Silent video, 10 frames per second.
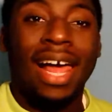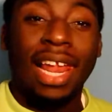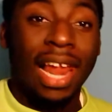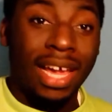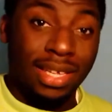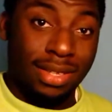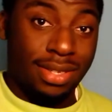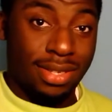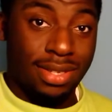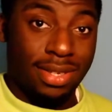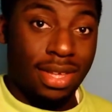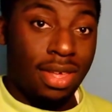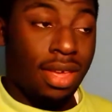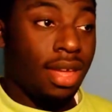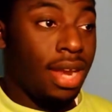Alliances.
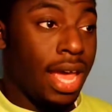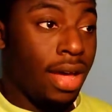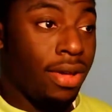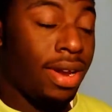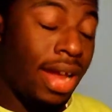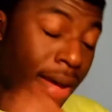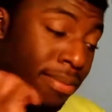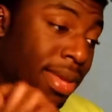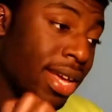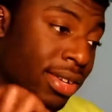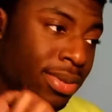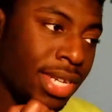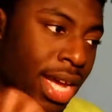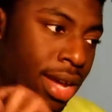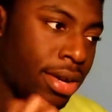Now, I'm gonna be honest
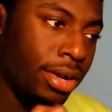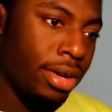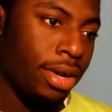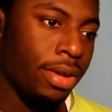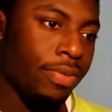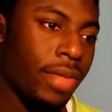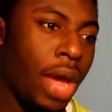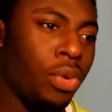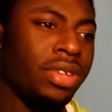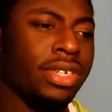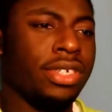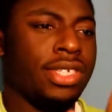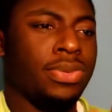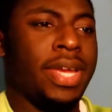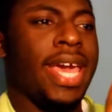with y'all. I was going
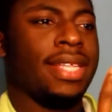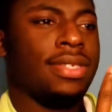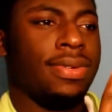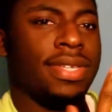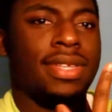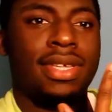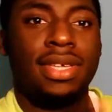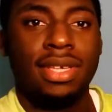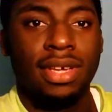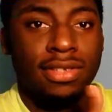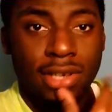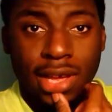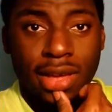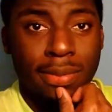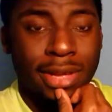to react to this
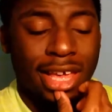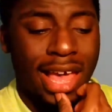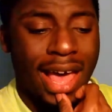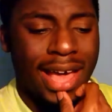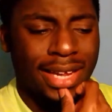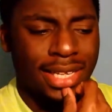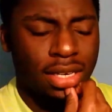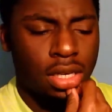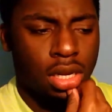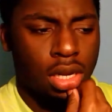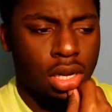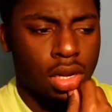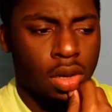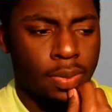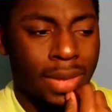yesterday, but I didn't
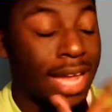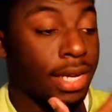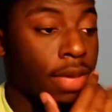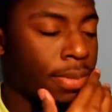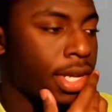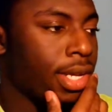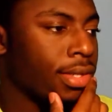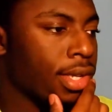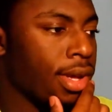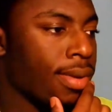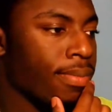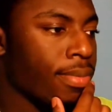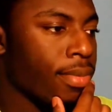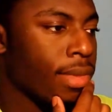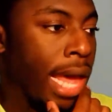because
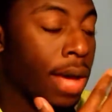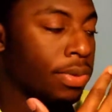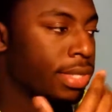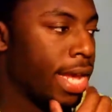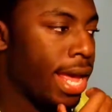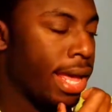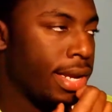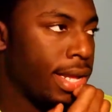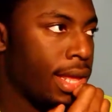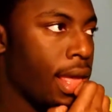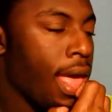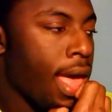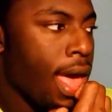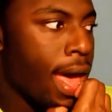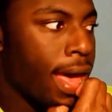I was tired, and then
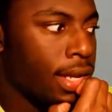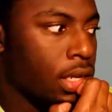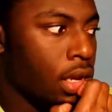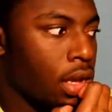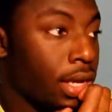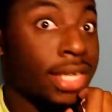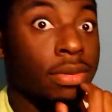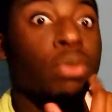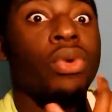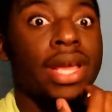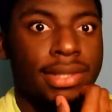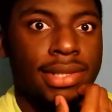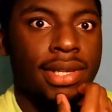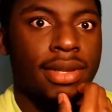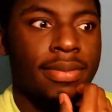I had to get some
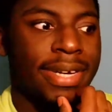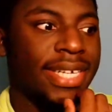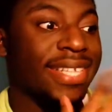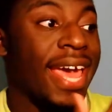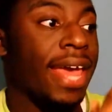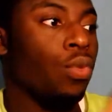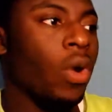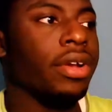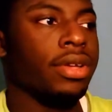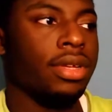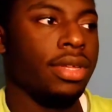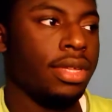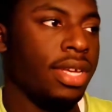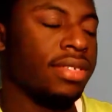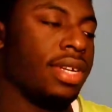rest because I had work
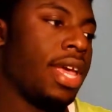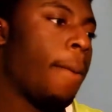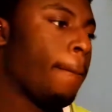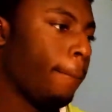yesterday,